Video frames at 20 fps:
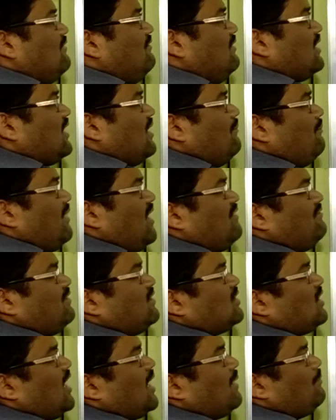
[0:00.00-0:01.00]
will combine
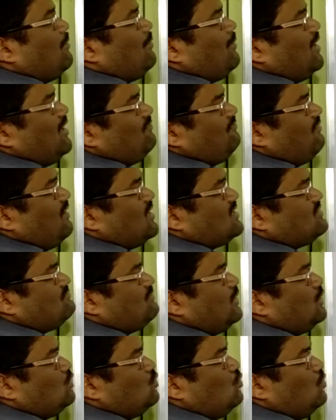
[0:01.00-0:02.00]
with carbamyl
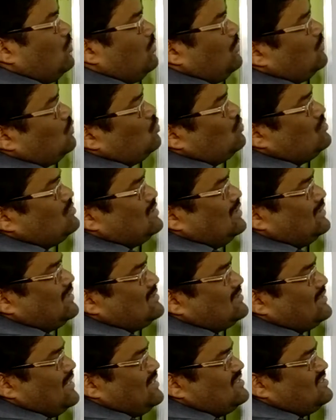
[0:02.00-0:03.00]
phosphate to
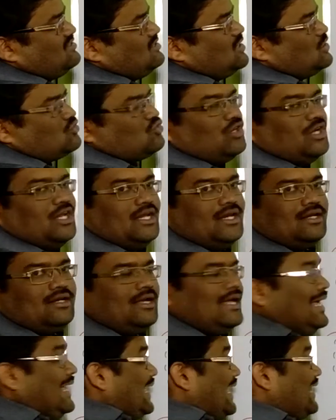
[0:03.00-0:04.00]
synthesize citrulline,
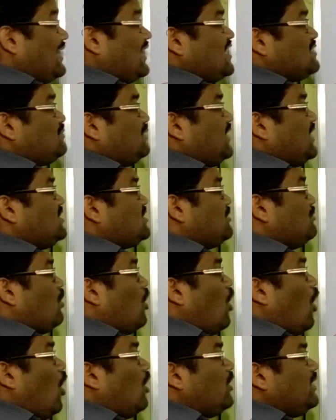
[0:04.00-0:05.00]
catalyzed by the enzyme
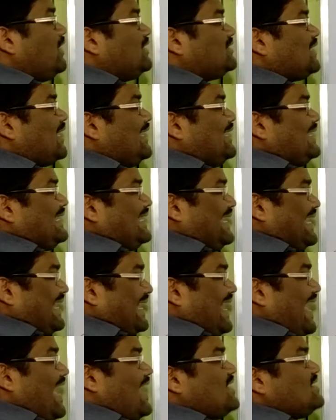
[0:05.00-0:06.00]
ornithyl
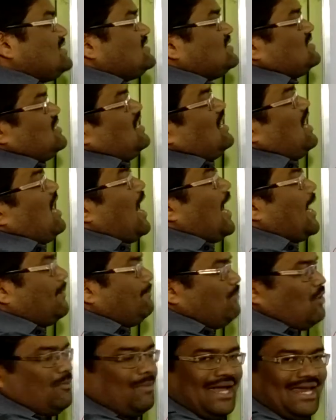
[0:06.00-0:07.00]

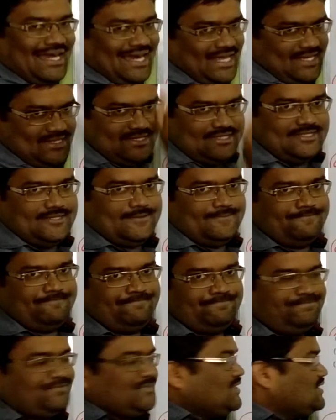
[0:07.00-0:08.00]
transcarbamylase.
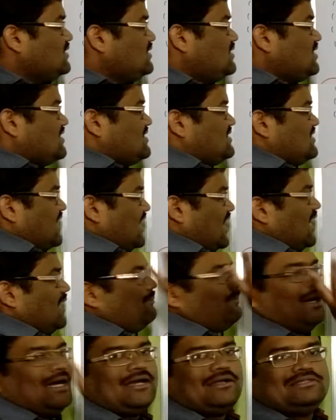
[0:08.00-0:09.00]
It's the
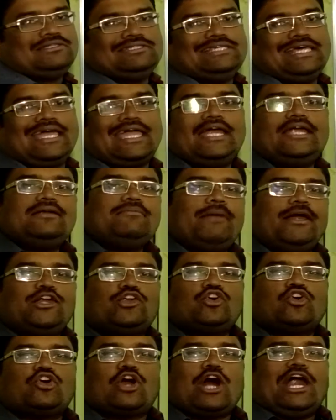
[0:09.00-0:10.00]
second
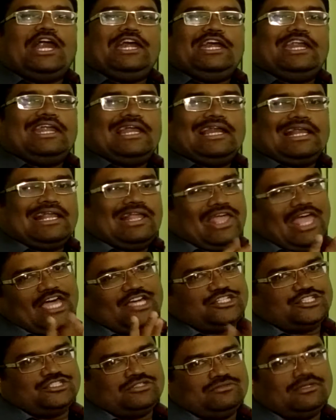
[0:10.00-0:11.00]
mitochondrial
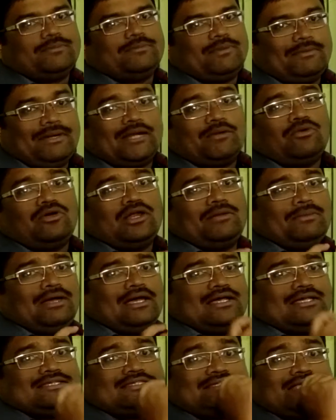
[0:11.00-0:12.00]
reaction.
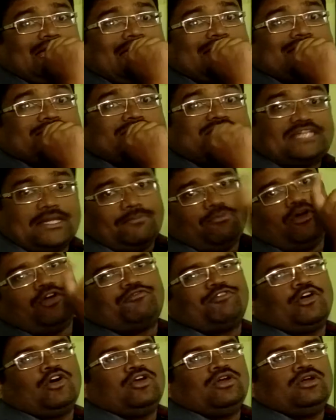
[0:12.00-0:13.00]
That second step, what
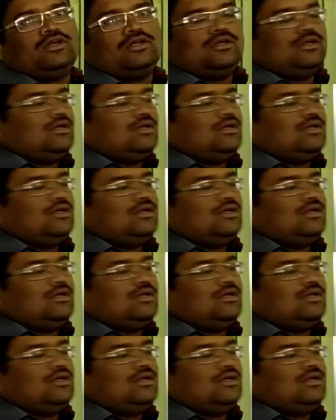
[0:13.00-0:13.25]
we call it.